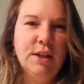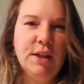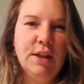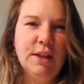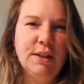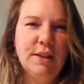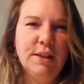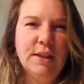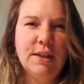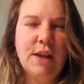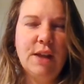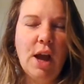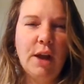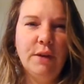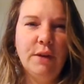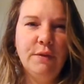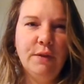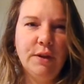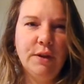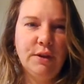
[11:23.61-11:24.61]
This is kind
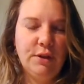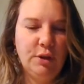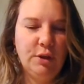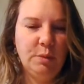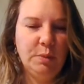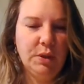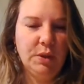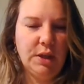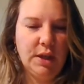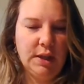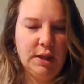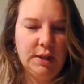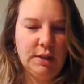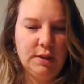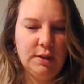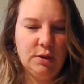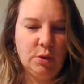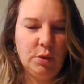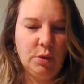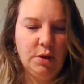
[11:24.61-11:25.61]
of a duplicate
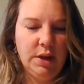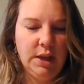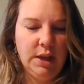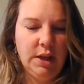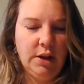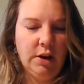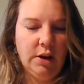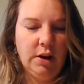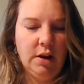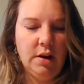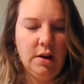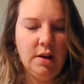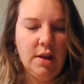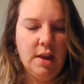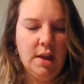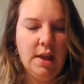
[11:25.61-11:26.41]
story here,